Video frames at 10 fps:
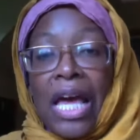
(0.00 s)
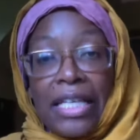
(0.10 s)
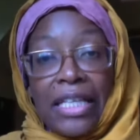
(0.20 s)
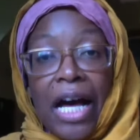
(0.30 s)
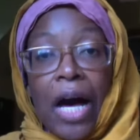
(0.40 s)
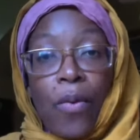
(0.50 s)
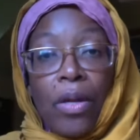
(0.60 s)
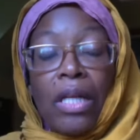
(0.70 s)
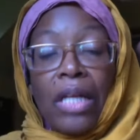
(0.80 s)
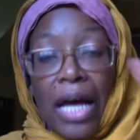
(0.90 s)
Yah
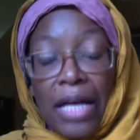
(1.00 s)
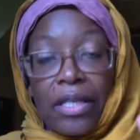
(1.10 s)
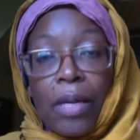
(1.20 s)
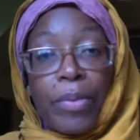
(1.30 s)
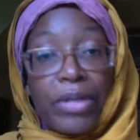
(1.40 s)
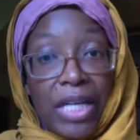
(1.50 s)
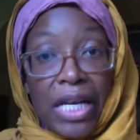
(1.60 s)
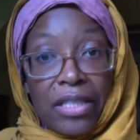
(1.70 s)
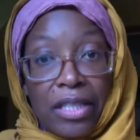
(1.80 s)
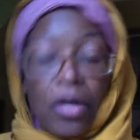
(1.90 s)
will allot
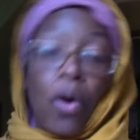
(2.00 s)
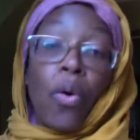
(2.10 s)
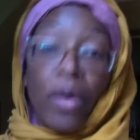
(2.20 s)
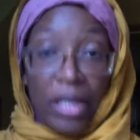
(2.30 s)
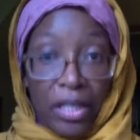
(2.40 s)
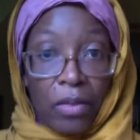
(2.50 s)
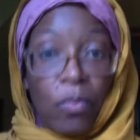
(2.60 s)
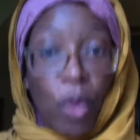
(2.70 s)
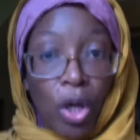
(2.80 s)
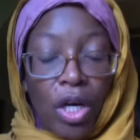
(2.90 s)
protected or hidden
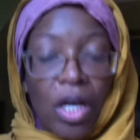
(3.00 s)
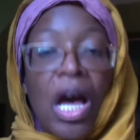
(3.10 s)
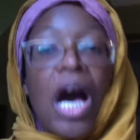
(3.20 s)
work